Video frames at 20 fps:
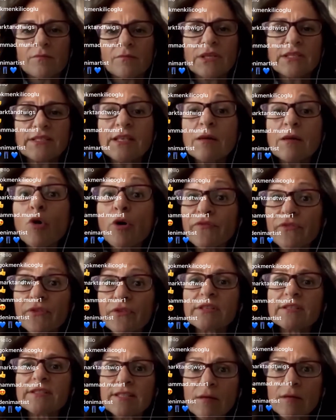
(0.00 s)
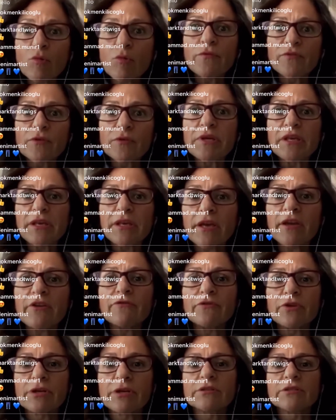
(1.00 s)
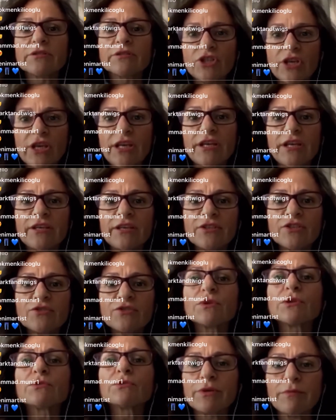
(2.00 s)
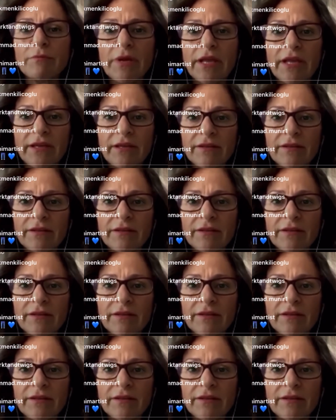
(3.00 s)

some of the behavioral change will remain.